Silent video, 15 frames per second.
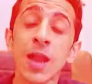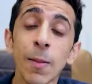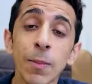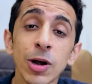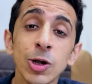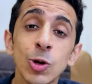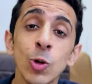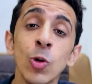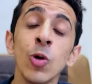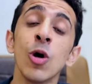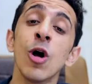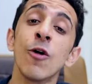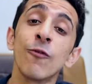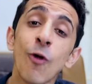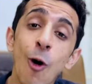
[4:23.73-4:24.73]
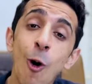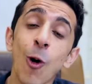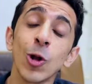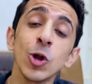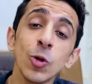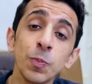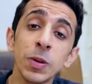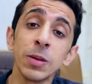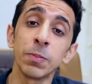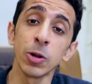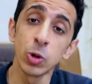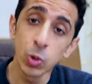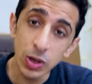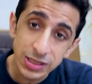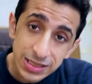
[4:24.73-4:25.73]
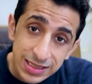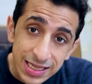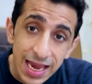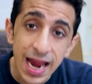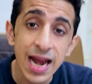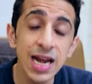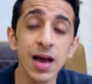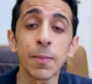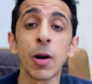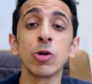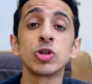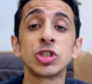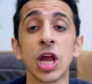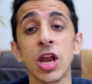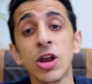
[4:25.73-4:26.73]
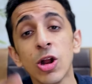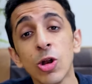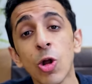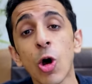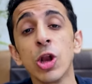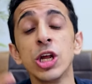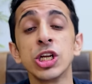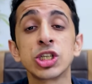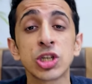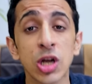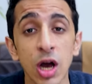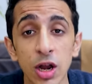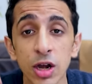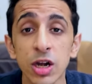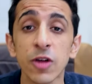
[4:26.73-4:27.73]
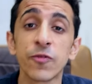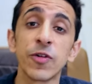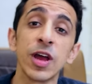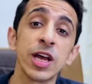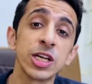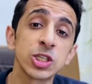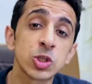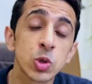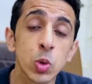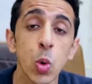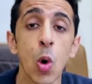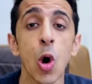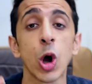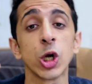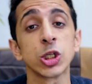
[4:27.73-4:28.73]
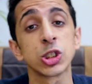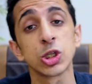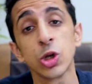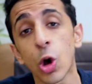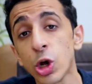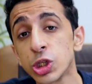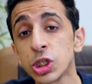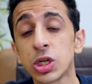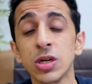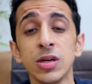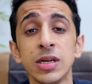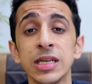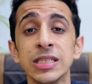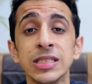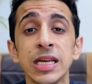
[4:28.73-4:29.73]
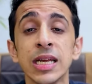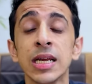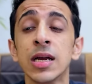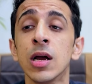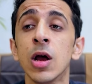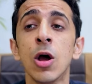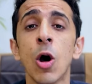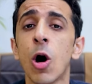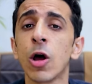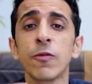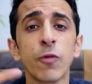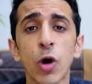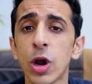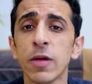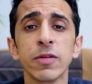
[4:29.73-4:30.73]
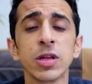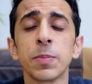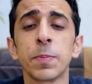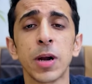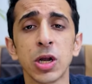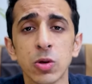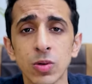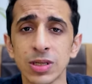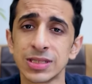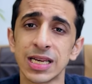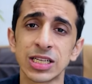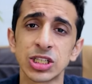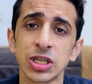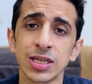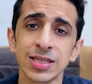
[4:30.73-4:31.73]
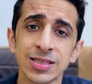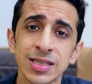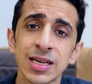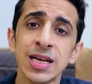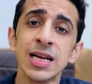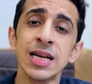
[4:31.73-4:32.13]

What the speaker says: Number two, for all you people who are scared about general knowledge, current affairs, quants, logical reasoning, or whatever the particular section is,